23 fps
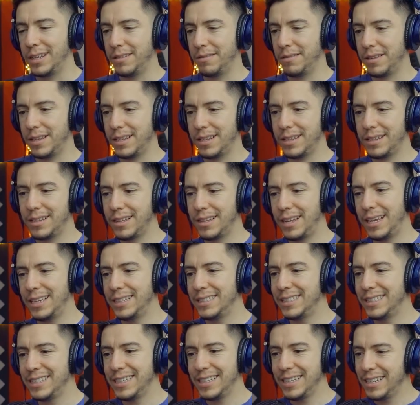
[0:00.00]
the
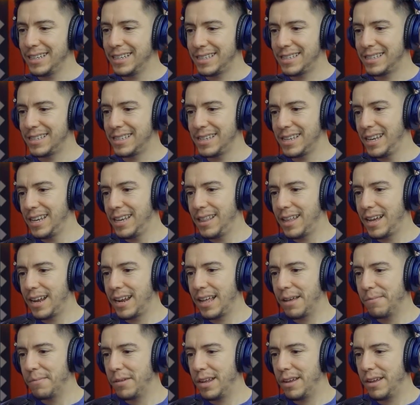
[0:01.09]
NTSC,
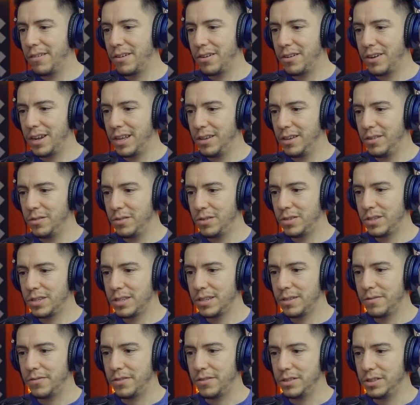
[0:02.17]
that I'm never gonna
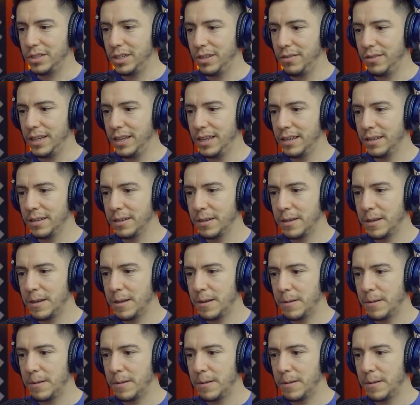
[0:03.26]
use for TV,